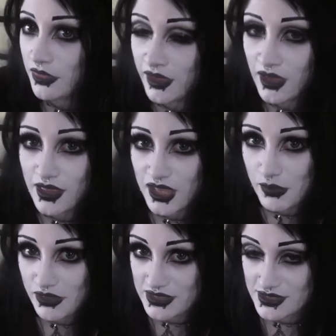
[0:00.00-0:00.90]
thing I like
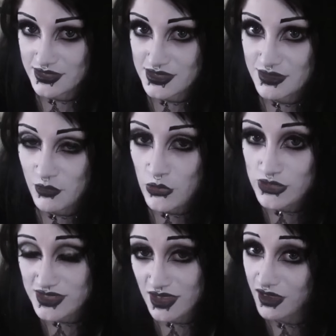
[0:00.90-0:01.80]
about these lenses the
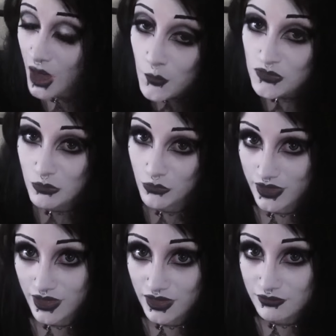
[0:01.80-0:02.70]
most is how comfortable
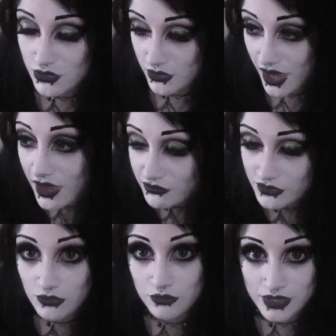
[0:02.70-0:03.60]
they are. You can't
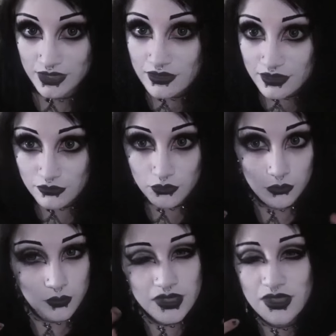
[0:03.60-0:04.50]
feel them there. They feel
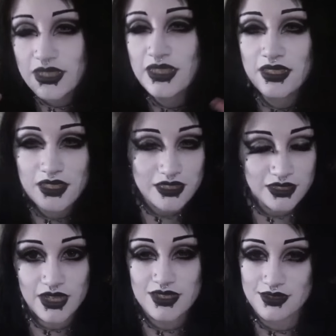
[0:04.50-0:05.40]
really
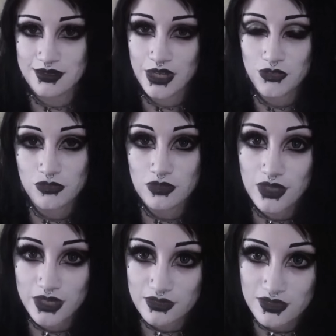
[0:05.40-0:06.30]
nice and natural
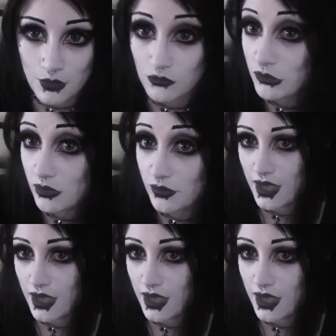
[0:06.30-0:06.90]
and comfortable.